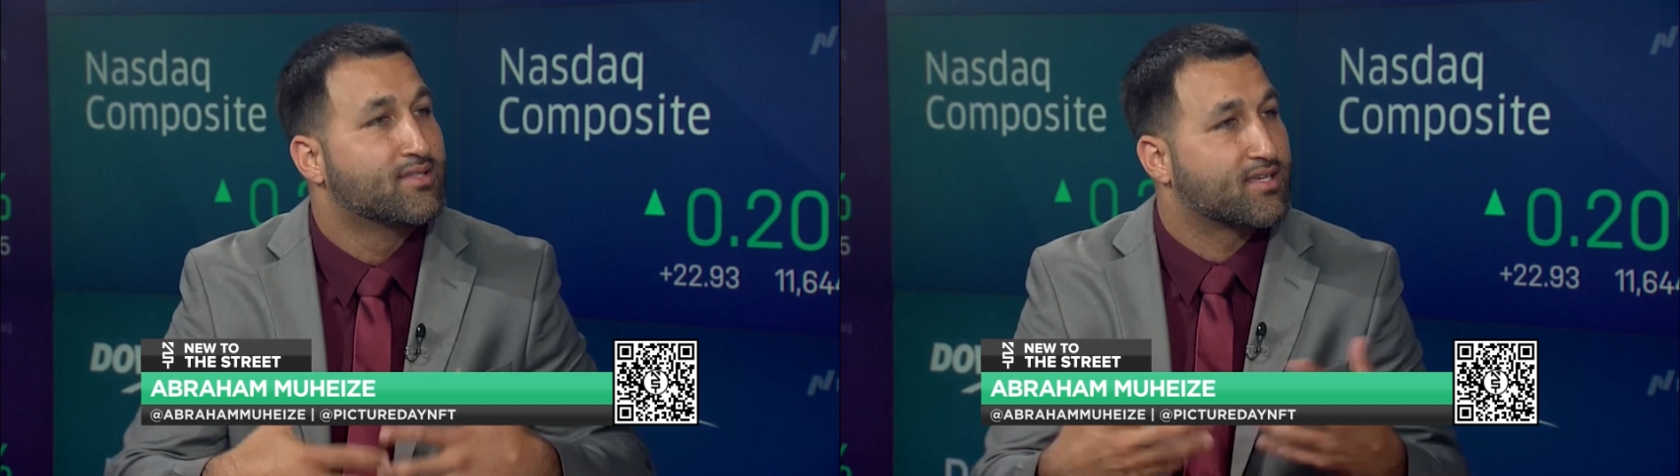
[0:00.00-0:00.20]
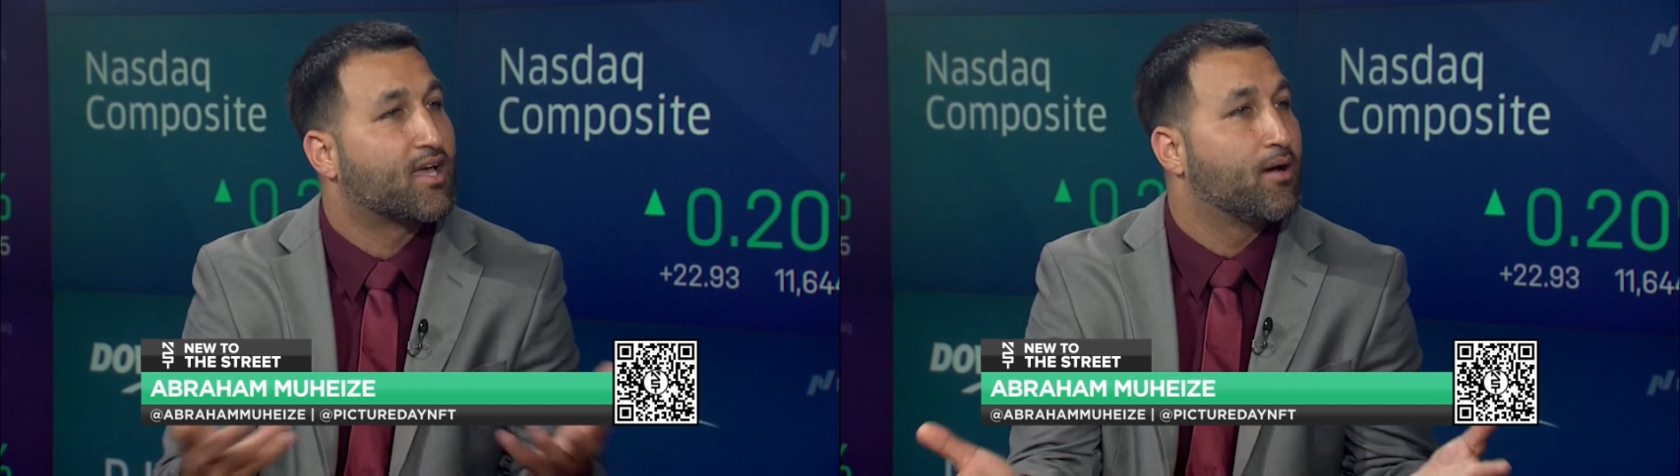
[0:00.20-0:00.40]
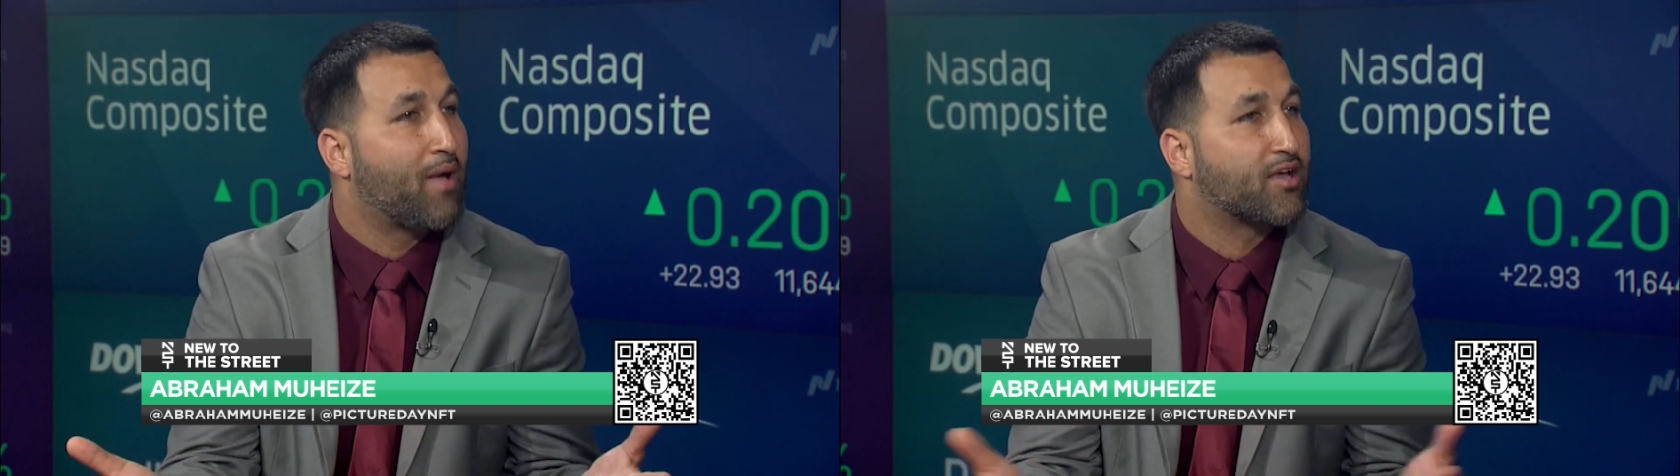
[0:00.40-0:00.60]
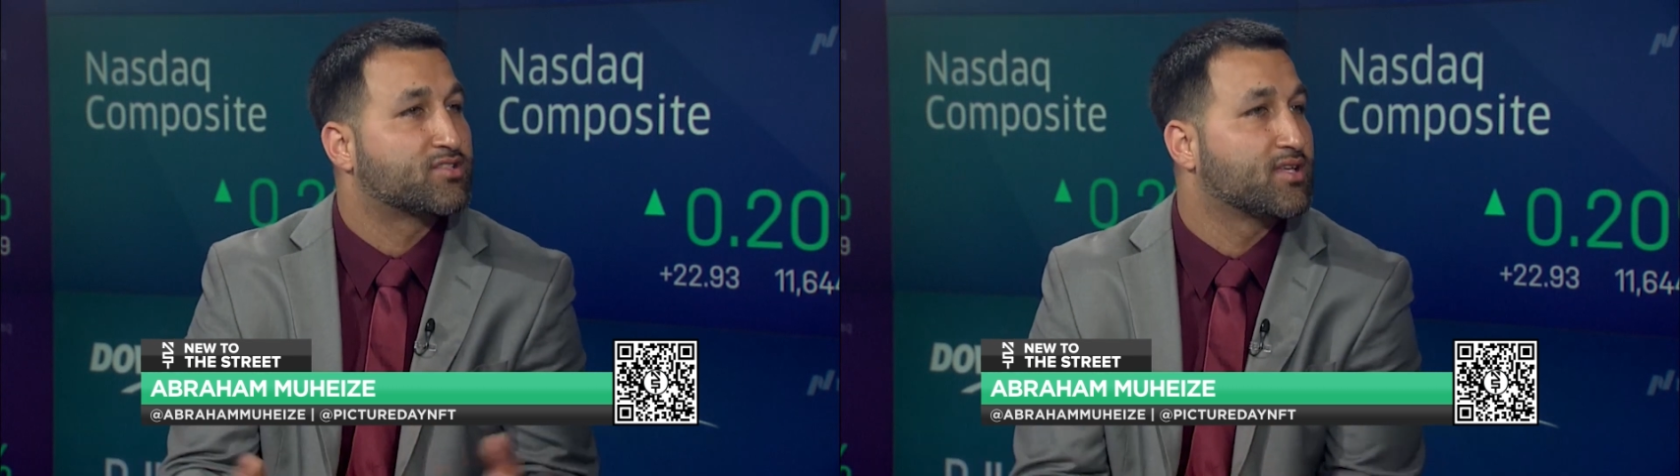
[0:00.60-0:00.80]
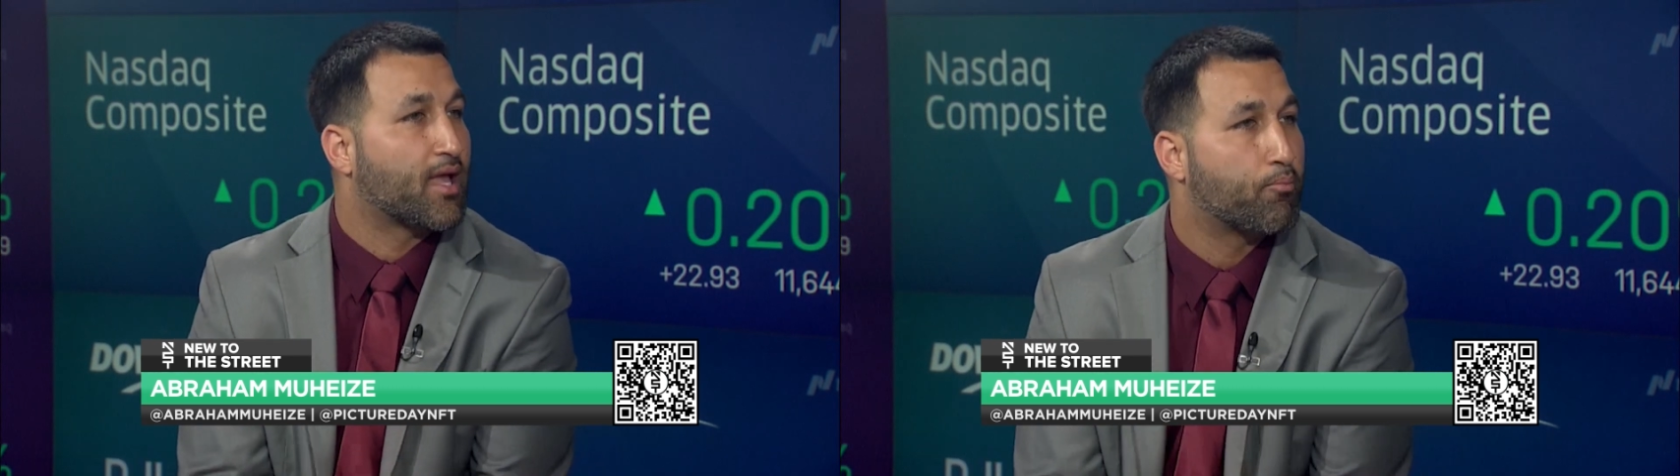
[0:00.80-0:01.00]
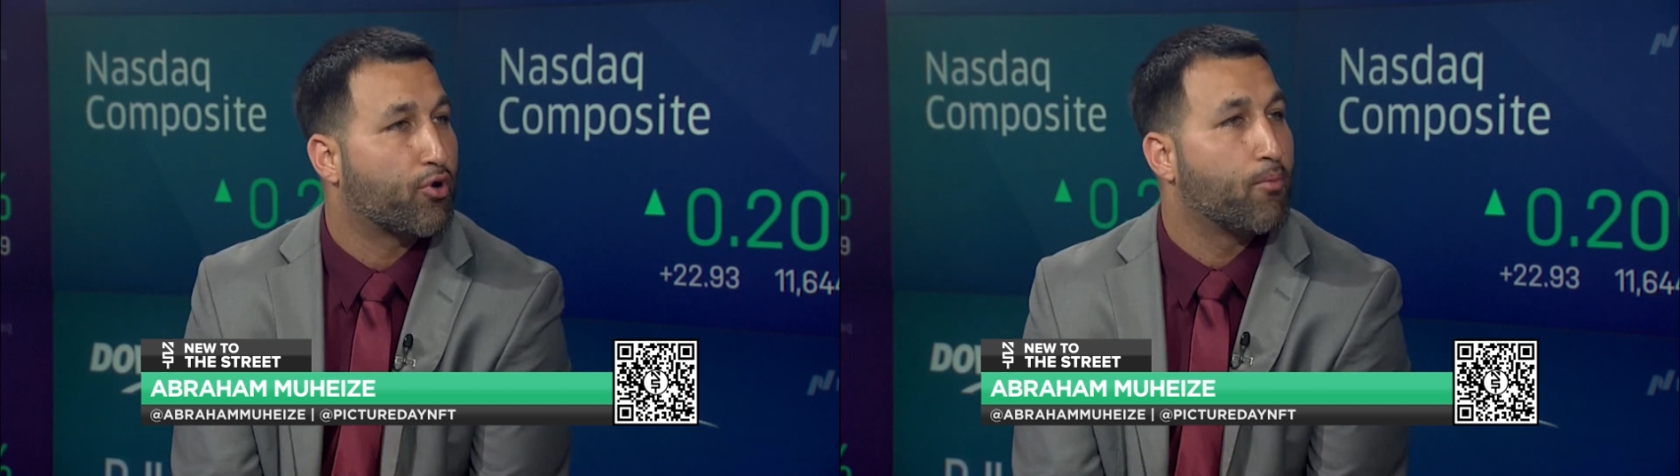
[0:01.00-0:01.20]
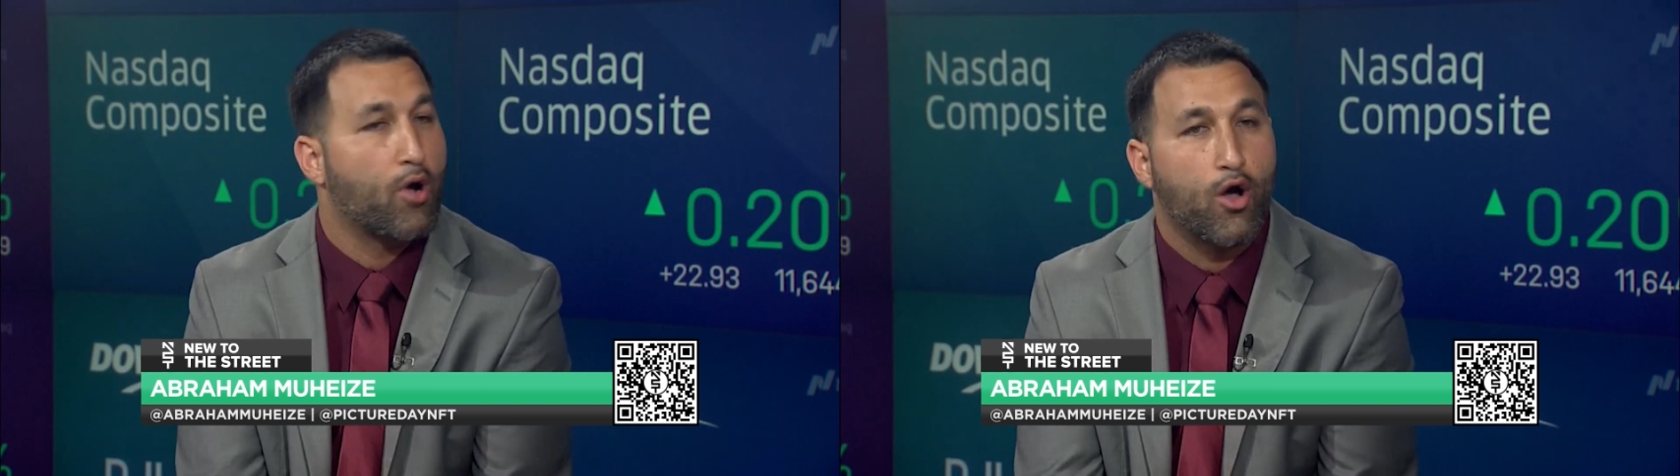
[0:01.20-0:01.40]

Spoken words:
to come actually like promote,